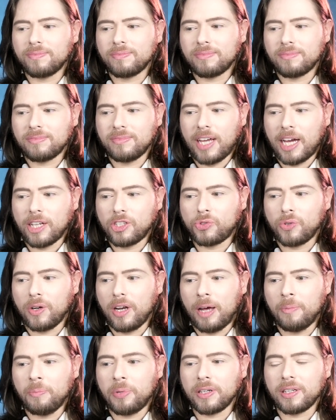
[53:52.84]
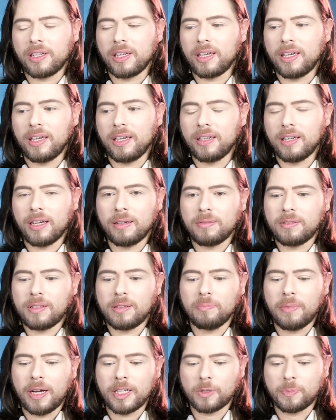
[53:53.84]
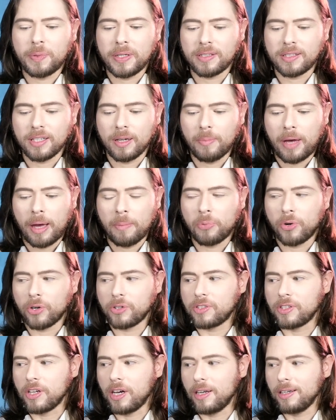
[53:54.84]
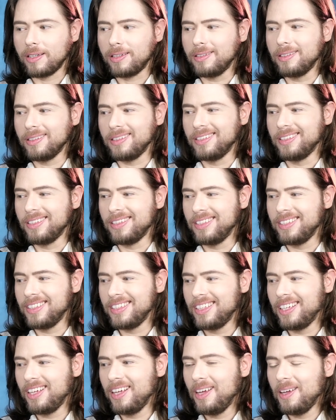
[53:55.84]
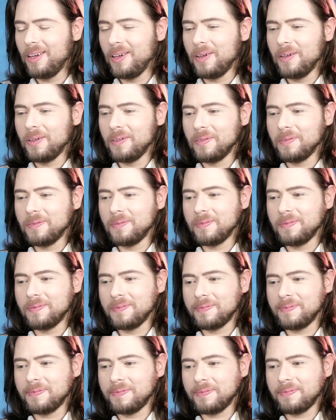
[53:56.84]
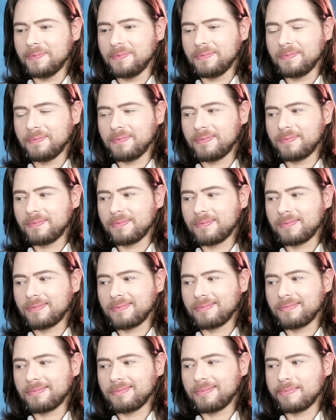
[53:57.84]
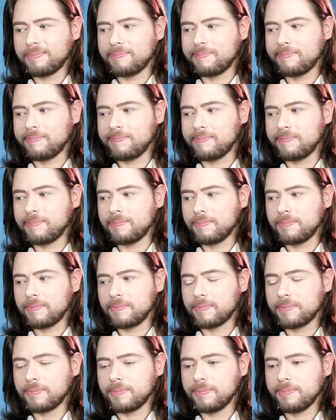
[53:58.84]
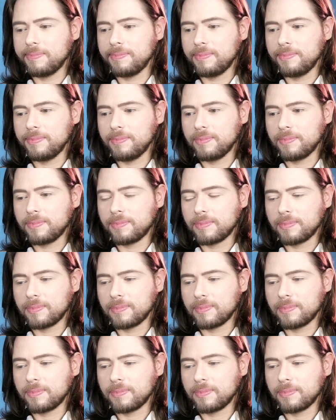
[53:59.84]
natural ambergris. It must be some ambroxan. I I'm not sure. If you can get a